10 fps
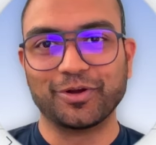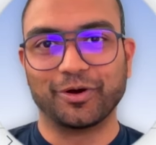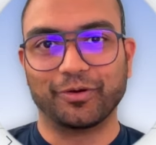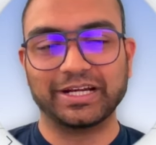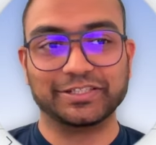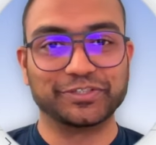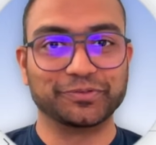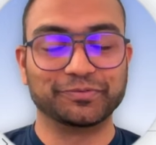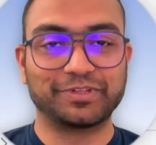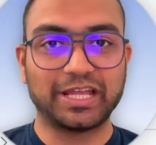All right,
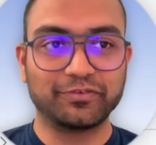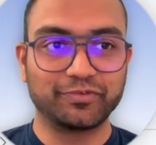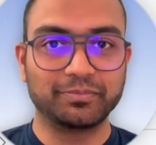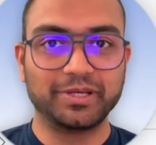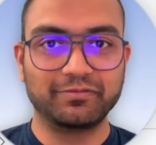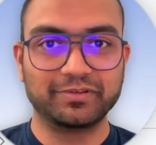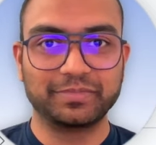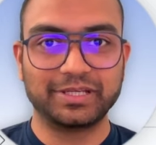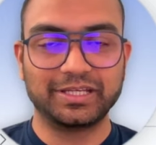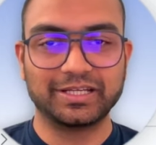so thank you for being with
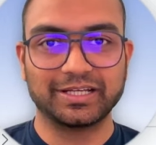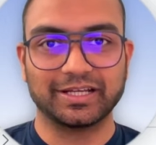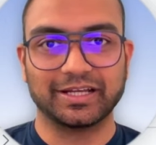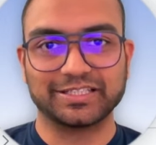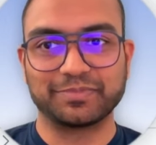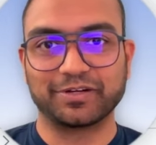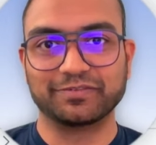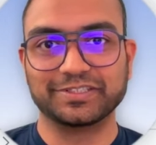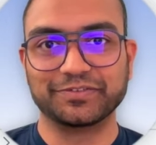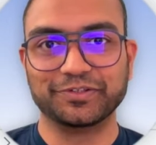me as part of
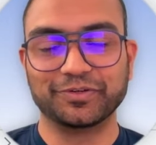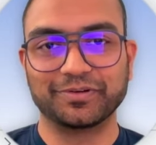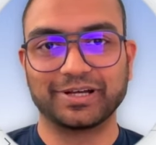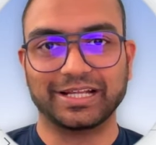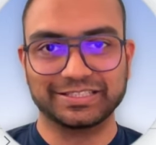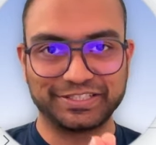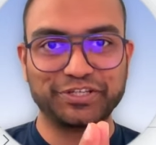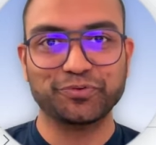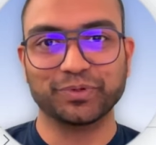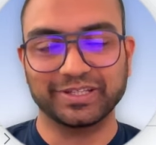this video. I'll see
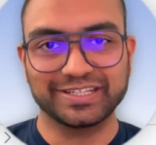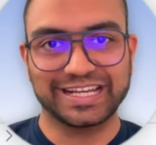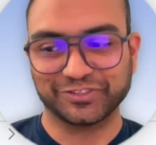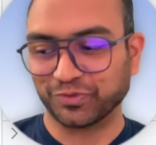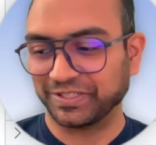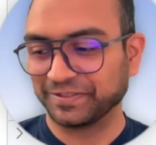you in the next one.